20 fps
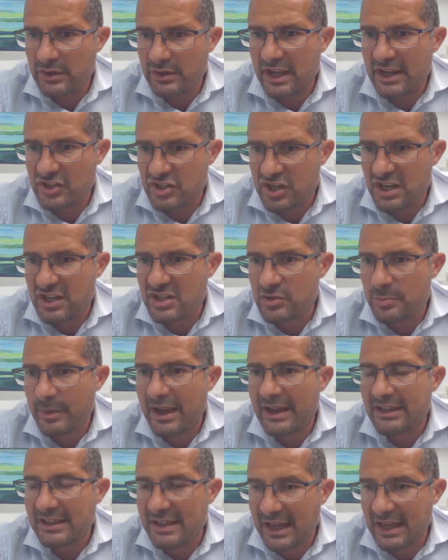I change
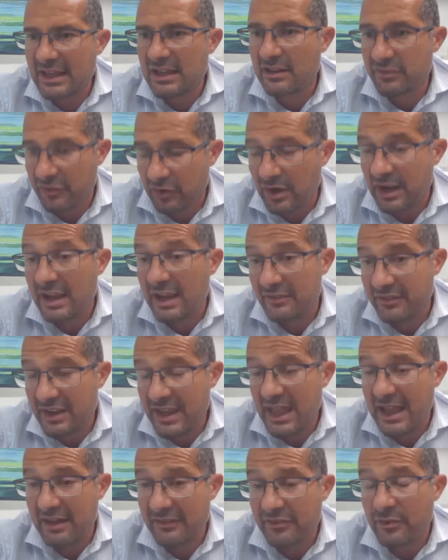my diet for
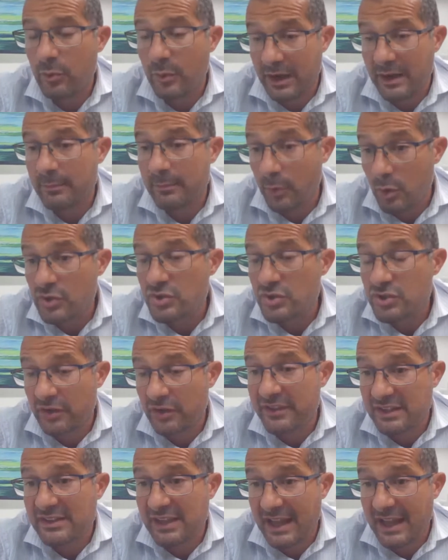IVF? Well, most of
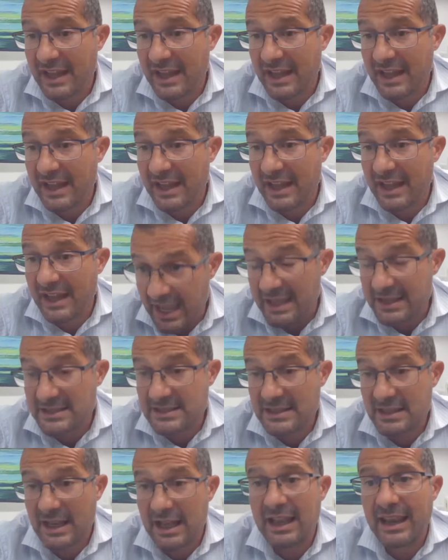the time,
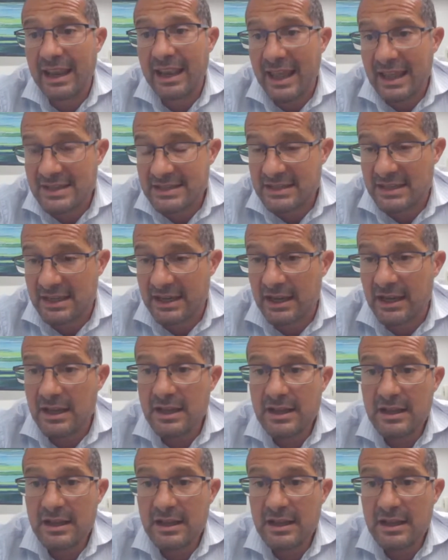yes, unless a